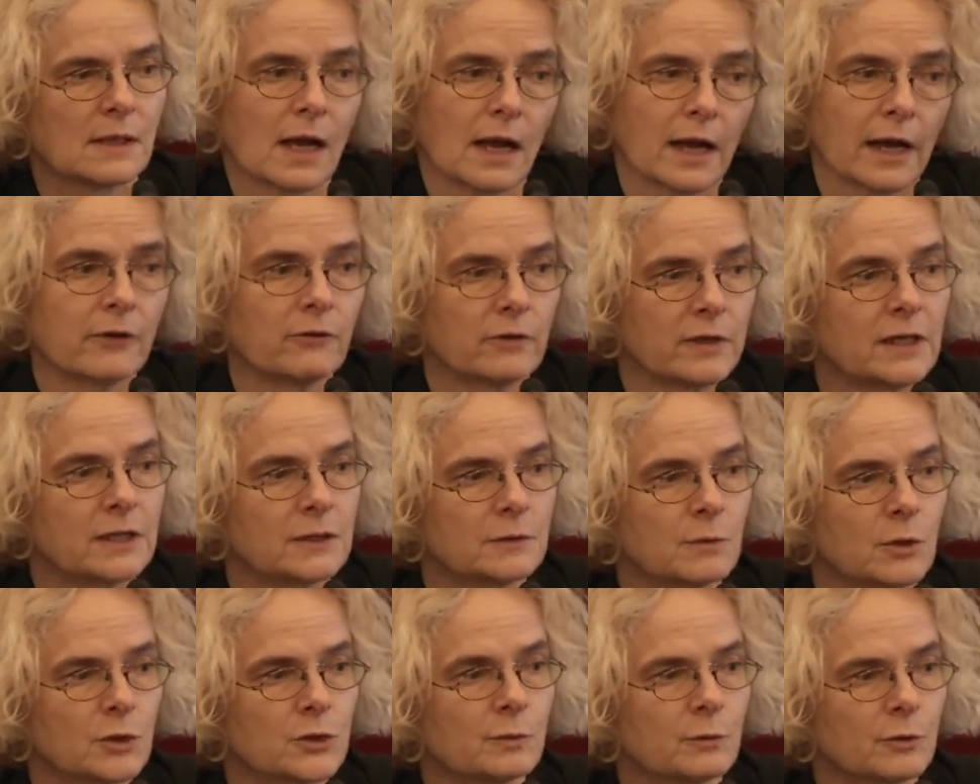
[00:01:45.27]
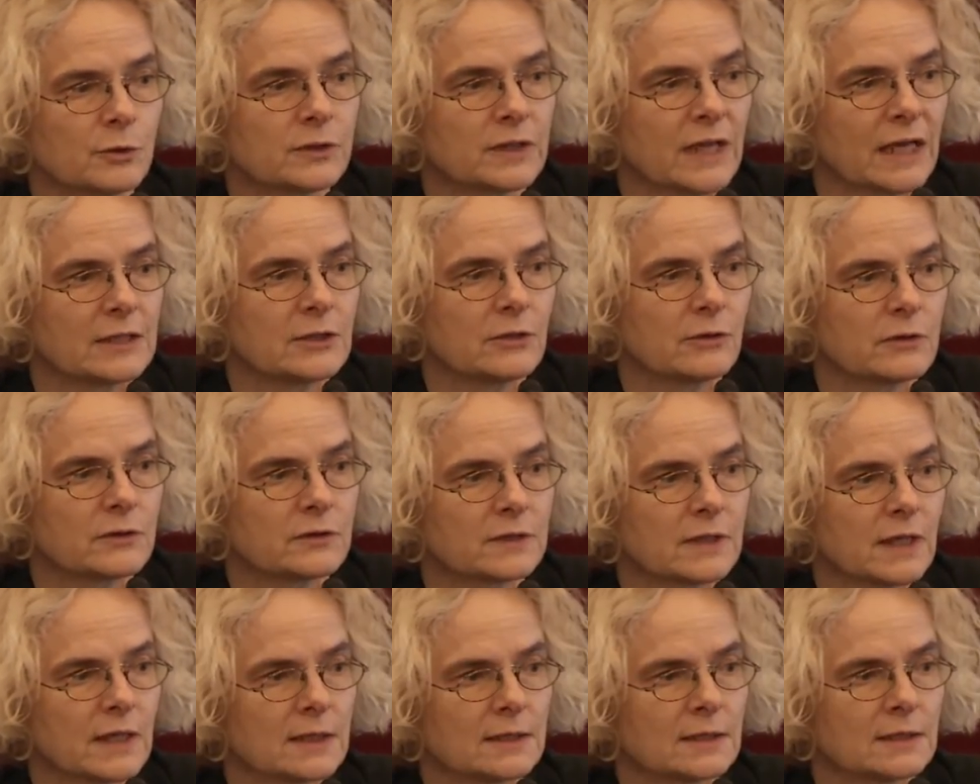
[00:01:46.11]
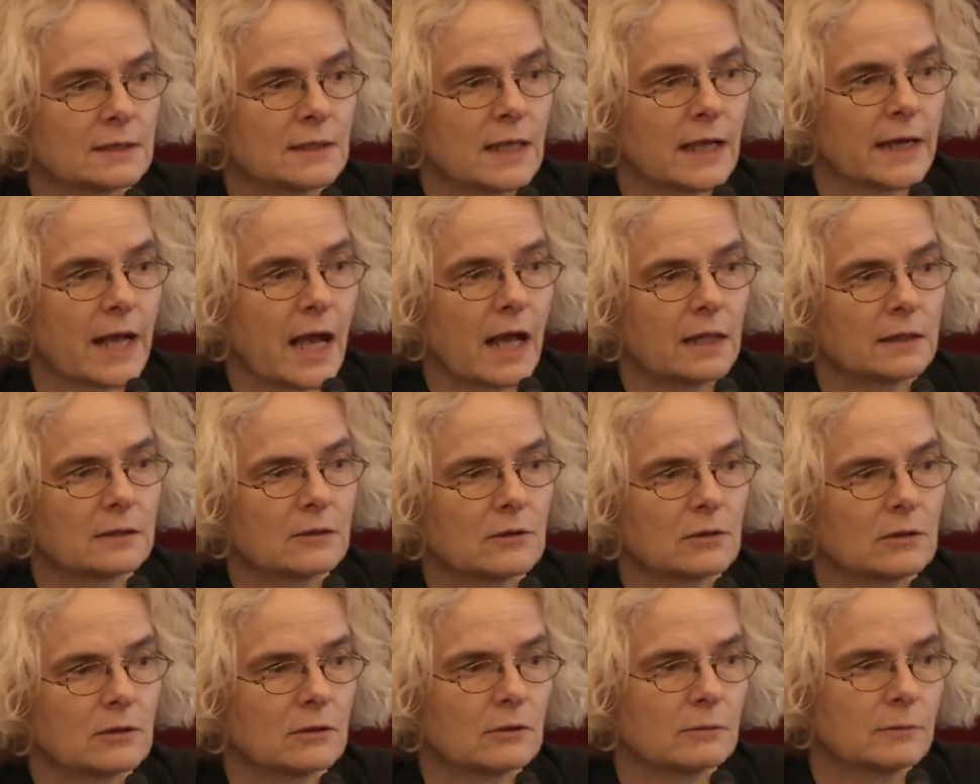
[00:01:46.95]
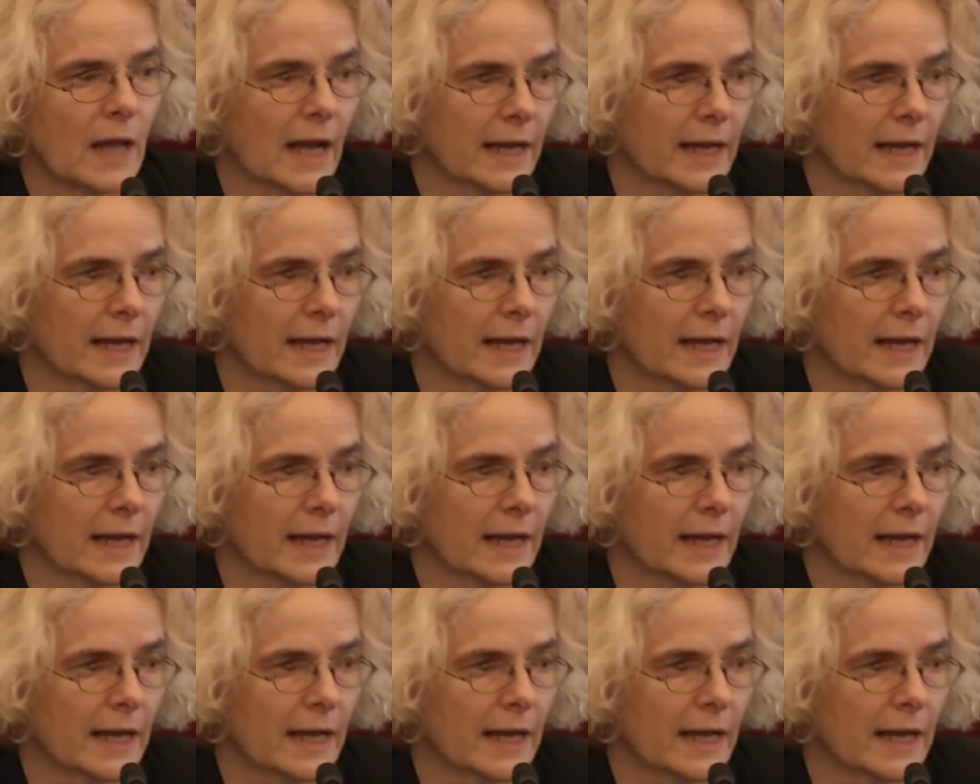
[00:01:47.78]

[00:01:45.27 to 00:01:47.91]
Heroin is much more dangerous than alcohol,